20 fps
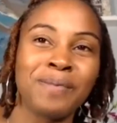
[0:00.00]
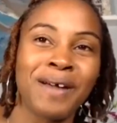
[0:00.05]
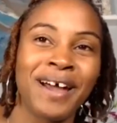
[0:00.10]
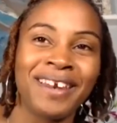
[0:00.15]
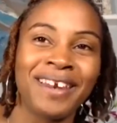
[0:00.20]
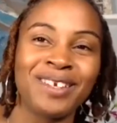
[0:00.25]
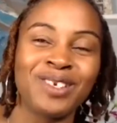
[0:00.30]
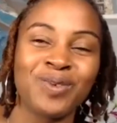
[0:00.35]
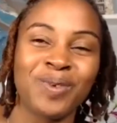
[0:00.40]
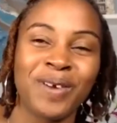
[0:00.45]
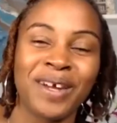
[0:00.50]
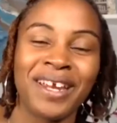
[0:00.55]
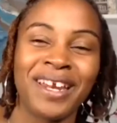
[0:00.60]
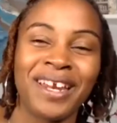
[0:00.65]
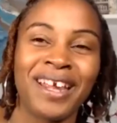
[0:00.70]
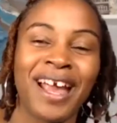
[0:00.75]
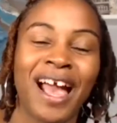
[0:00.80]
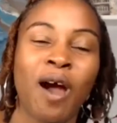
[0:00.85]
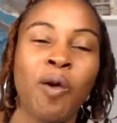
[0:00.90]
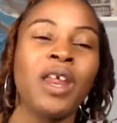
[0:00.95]
in the
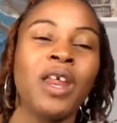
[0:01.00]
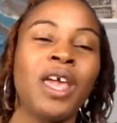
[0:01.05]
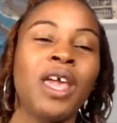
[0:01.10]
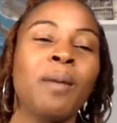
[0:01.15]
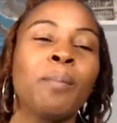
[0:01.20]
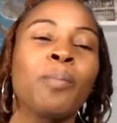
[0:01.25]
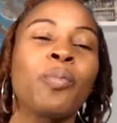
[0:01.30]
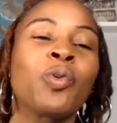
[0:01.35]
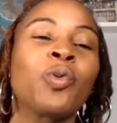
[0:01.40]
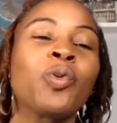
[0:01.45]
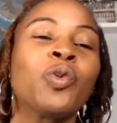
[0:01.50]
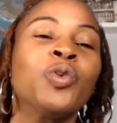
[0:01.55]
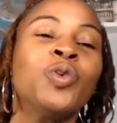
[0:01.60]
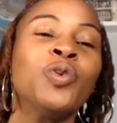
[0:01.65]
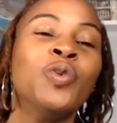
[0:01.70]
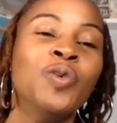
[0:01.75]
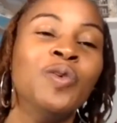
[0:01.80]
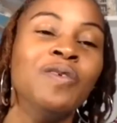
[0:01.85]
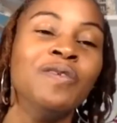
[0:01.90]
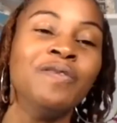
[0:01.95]
training. I want to
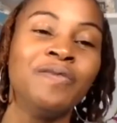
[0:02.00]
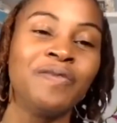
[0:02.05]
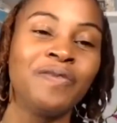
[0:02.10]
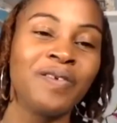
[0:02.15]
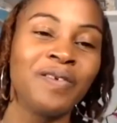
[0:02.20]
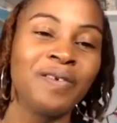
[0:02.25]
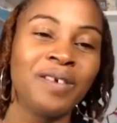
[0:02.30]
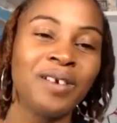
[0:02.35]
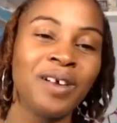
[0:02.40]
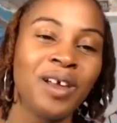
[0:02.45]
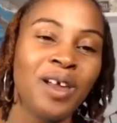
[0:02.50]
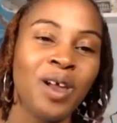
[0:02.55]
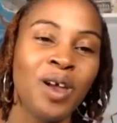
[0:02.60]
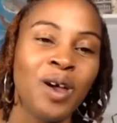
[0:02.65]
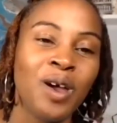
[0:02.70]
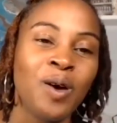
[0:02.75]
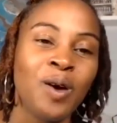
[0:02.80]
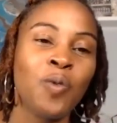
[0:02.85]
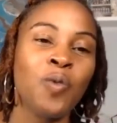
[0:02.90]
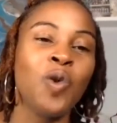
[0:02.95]
improve
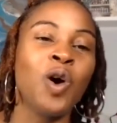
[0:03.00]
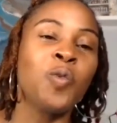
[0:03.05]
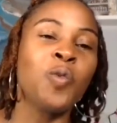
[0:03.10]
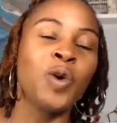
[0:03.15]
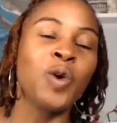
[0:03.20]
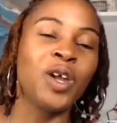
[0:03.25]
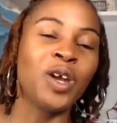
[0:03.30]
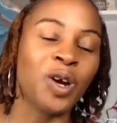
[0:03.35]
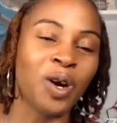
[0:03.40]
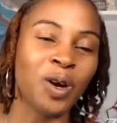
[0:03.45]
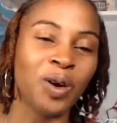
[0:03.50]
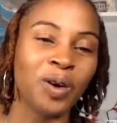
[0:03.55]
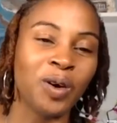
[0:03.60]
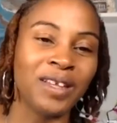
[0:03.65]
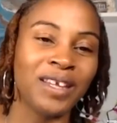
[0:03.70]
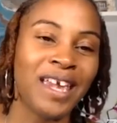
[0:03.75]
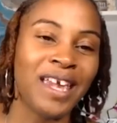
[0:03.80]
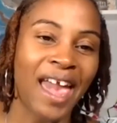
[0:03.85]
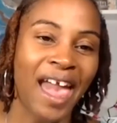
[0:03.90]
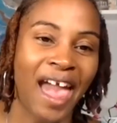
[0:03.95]
what we
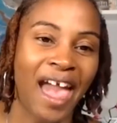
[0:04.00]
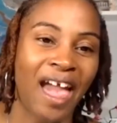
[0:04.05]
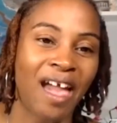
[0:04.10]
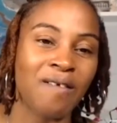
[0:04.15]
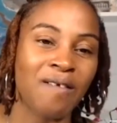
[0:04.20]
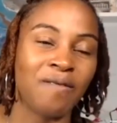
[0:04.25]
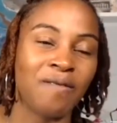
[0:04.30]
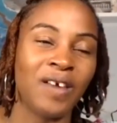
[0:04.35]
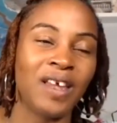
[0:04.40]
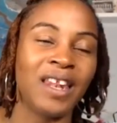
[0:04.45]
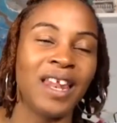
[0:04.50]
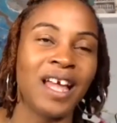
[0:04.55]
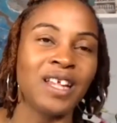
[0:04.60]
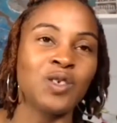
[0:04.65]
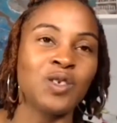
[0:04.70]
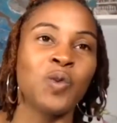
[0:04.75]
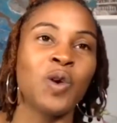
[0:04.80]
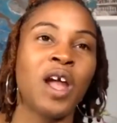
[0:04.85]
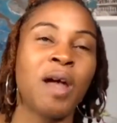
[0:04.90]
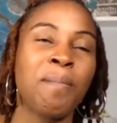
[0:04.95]
currently have. And that's
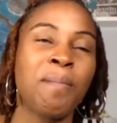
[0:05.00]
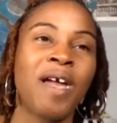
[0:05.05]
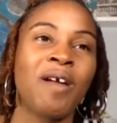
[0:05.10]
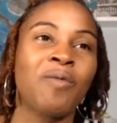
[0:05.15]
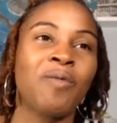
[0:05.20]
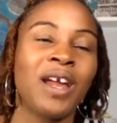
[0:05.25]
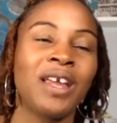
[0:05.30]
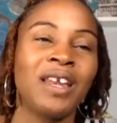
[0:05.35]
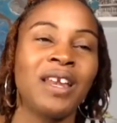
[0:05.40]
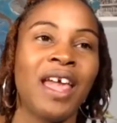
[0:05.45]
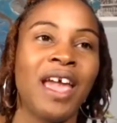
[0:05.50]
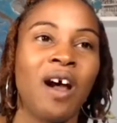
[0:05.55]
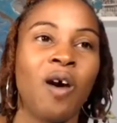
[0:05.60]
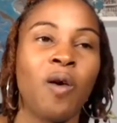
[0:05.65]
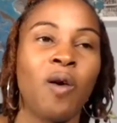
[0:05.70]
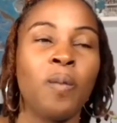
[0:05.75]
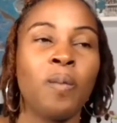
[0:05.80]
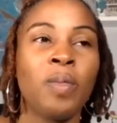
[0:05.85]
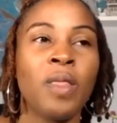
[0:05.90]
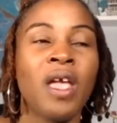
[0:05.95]
where I'm at right
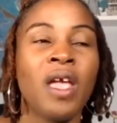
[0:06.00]
now.